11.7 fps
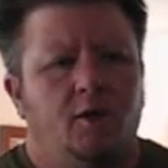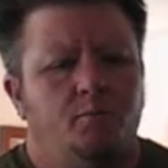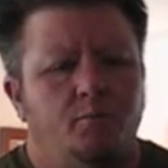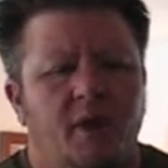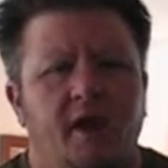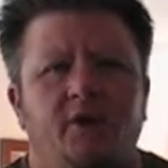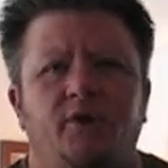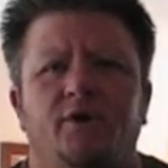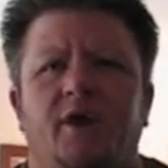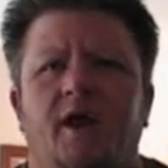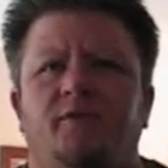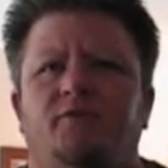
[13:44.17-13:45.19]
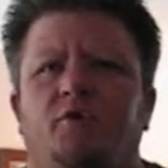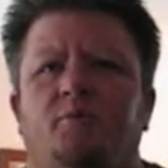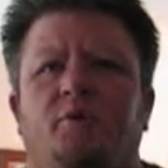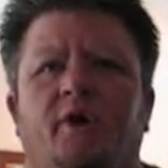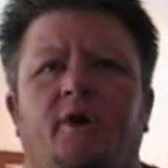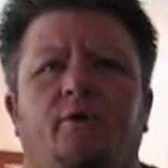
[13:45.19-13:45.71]
Make your life
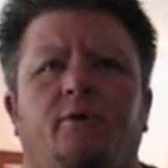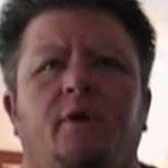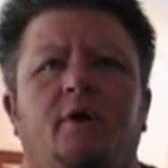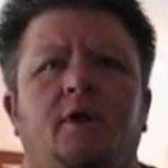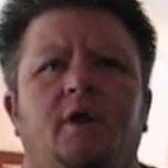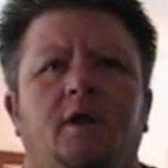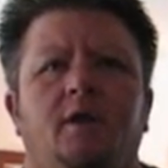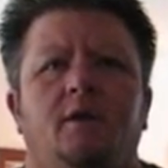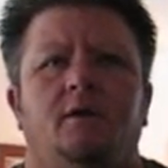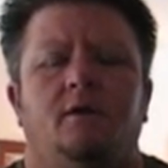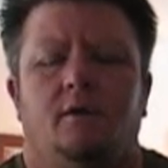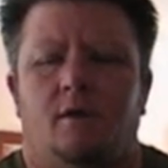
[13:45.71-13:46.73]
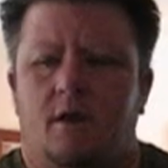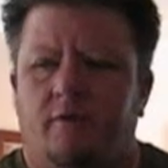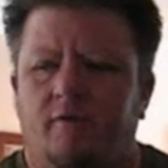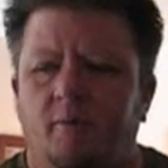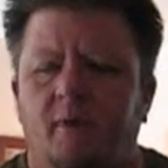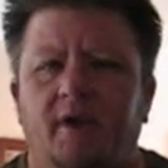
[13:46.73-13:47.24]
your priority.
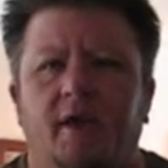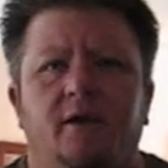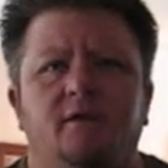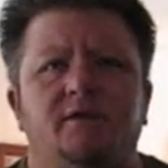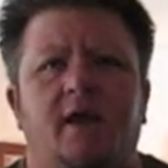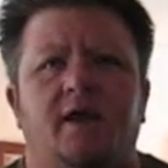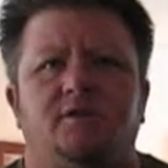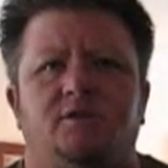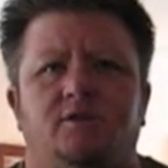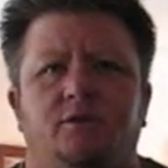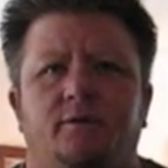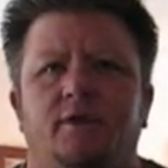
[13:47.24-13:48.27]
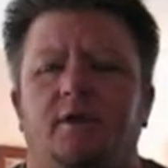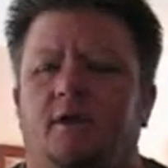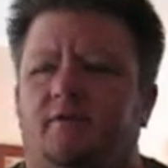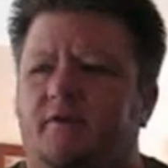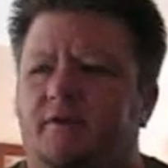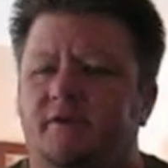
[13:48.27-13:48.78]
Everybody else adds to it.
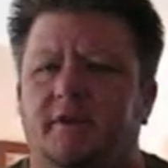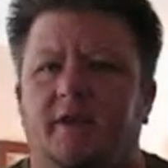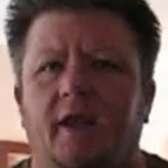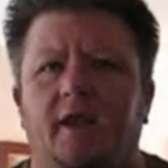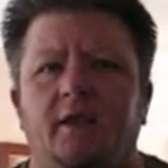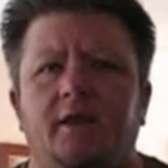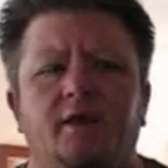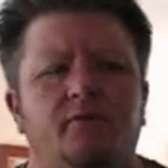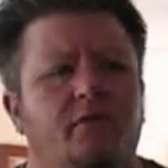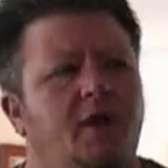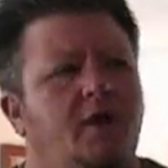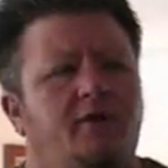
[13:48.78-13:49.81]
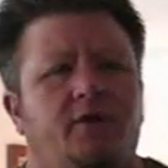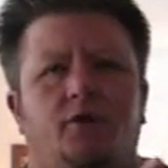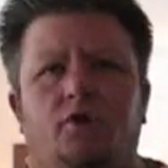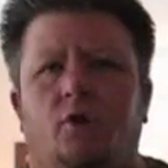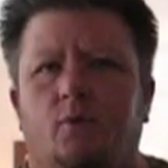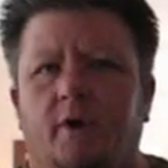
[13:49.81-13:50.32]
If it's a negative, then
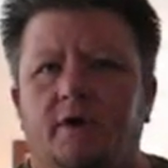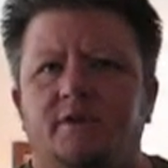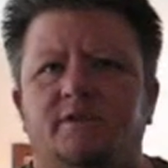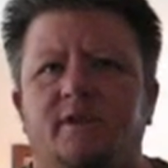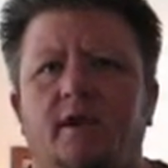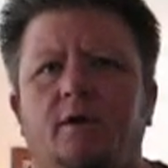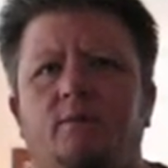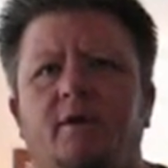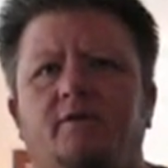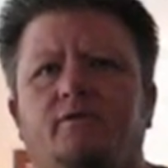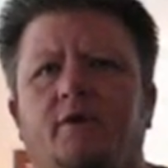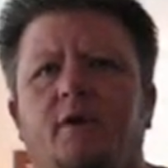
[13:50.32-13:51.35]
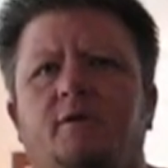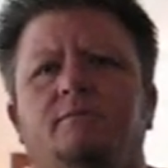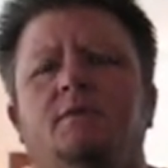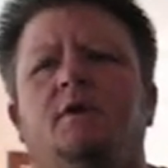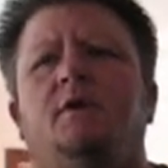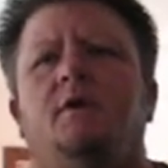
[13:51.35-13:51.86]
you know where to stay away from.